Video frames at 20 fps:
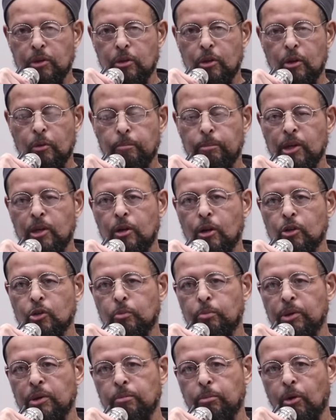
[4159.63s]

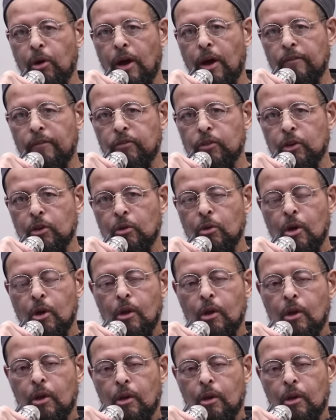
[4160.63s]
because people have to